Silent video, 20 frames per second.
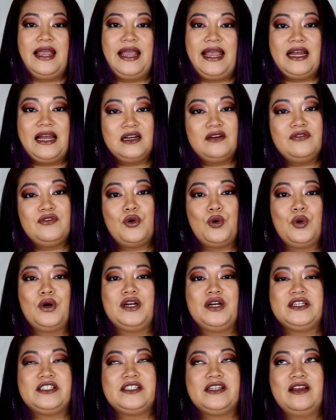And of
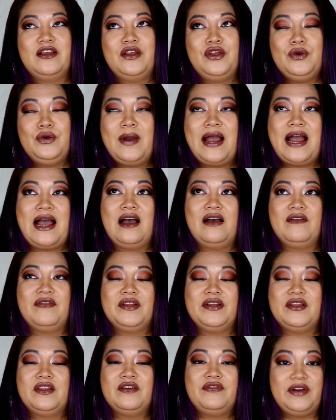course, you
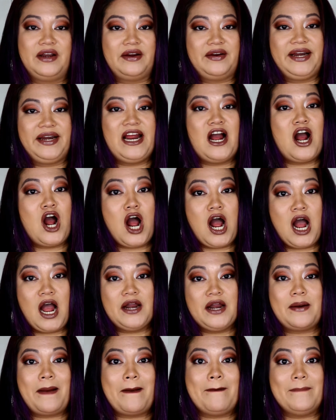have the very
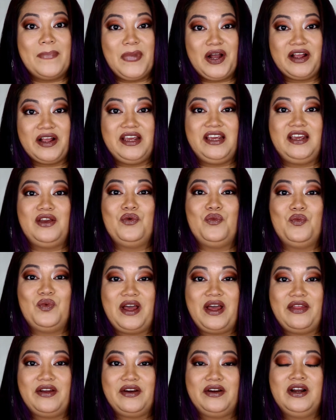hot, muggy
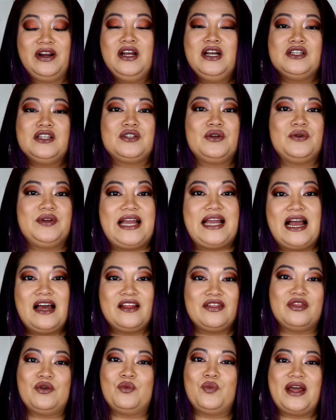weather. So
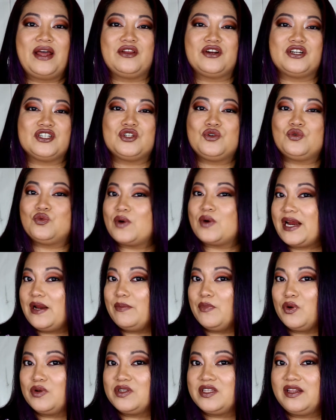yeah, the weather is
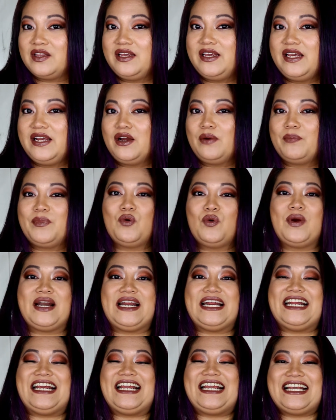great most of the year, but when
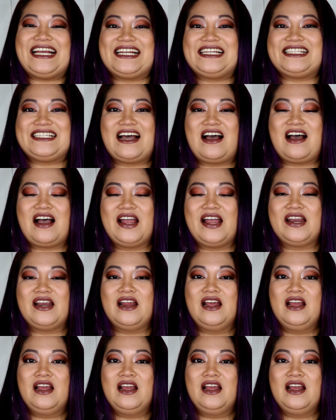it is hot,